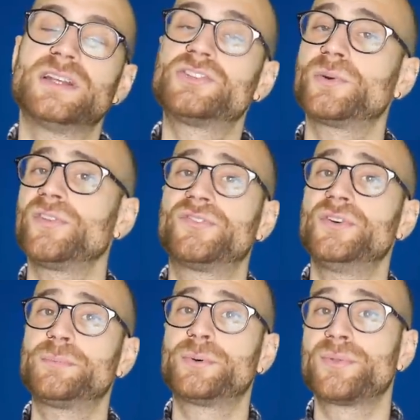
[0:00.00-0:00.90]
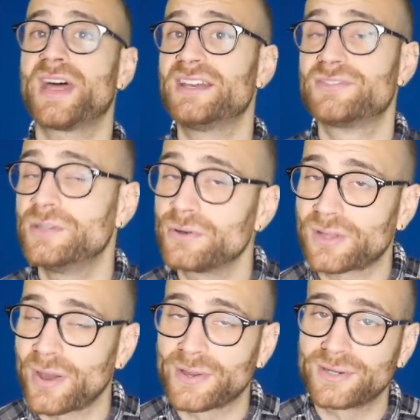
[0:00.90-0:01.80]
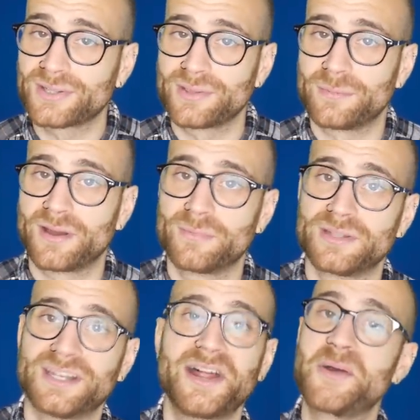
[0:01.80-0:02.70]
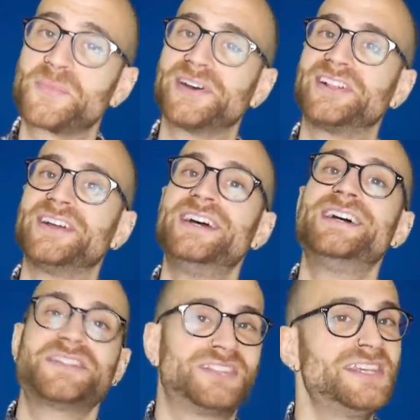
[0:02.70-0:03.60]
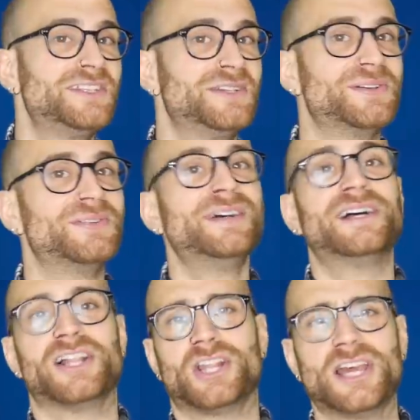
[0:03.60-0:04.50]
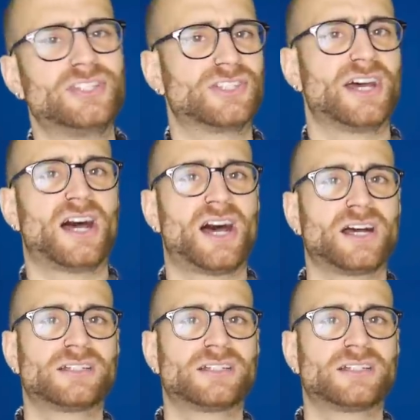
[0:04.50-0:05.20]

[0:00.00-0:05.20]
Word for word: Enjoy the football that is not going on at the moment, and I will see you later.